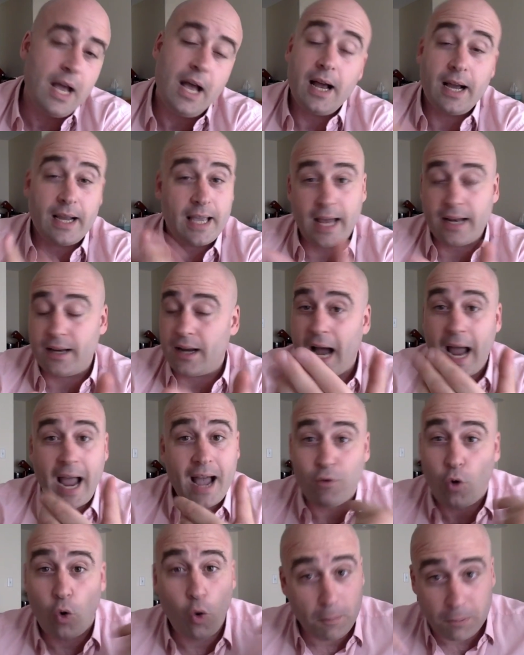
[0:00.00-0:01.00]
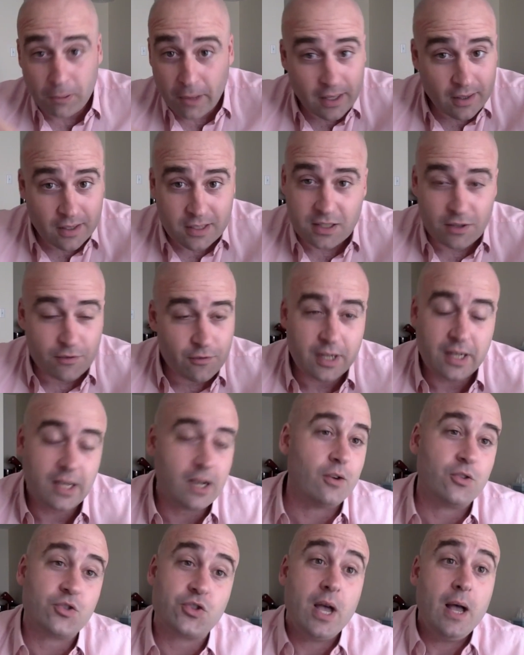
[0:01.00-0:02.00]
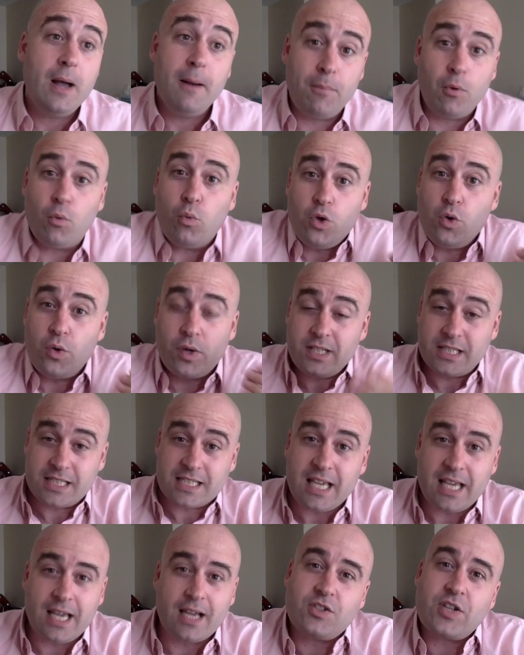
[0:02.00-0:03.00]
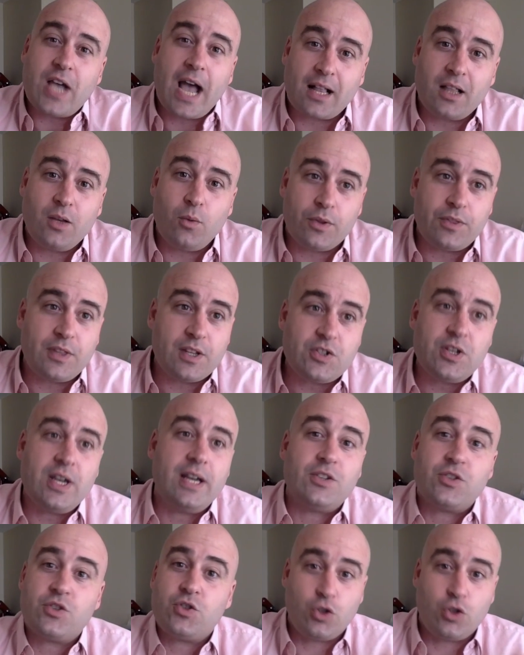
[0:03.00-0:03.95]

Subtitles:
Again, I have a whole playlist of videos, but you can see exactly what this is.